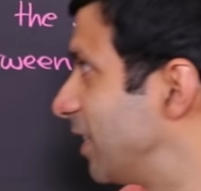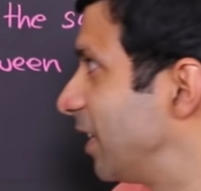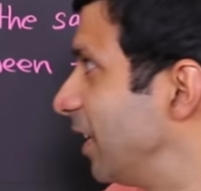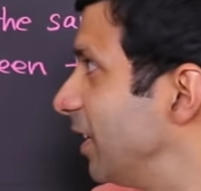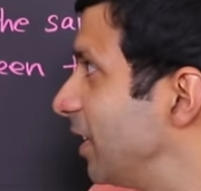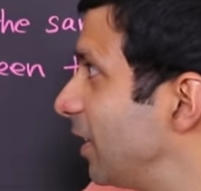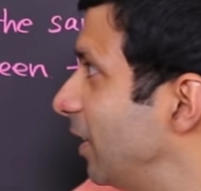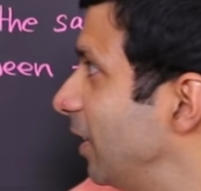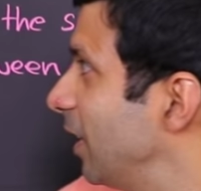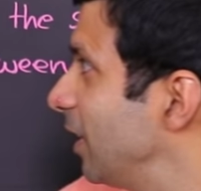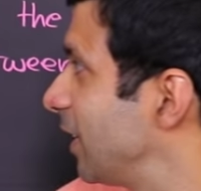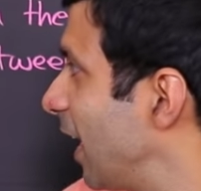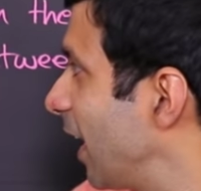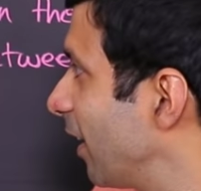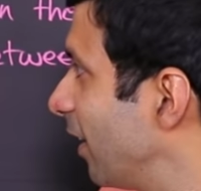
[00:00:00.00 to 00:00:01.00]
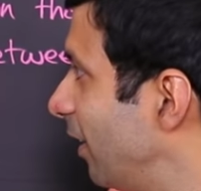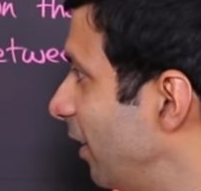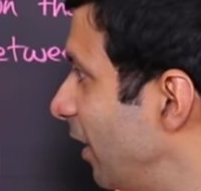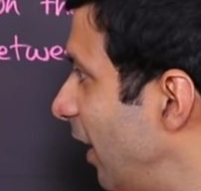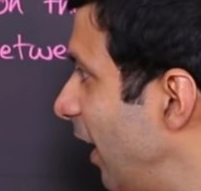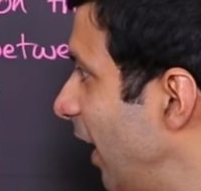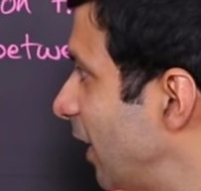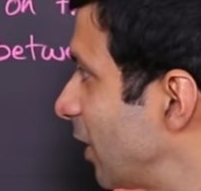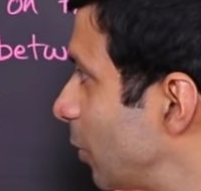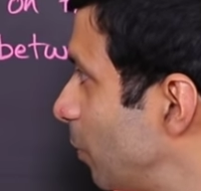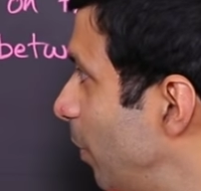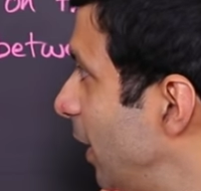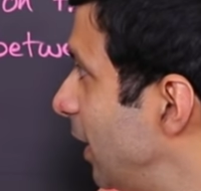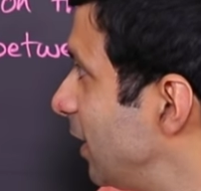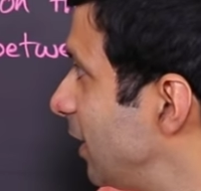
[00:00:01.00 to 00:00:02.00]
since this angle
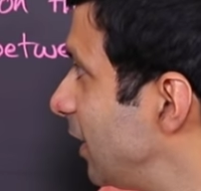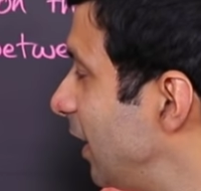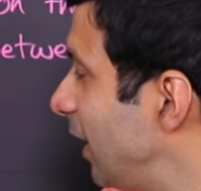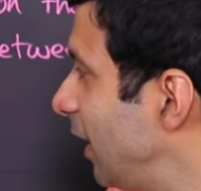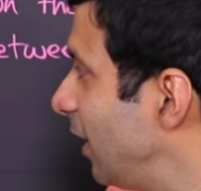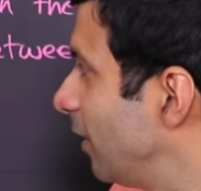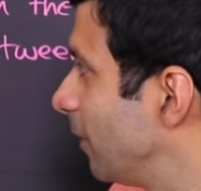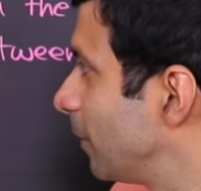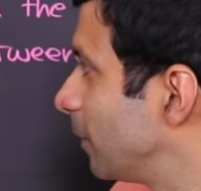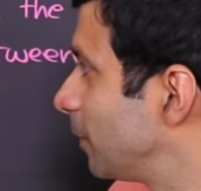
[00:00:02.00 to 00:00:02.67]
XBC,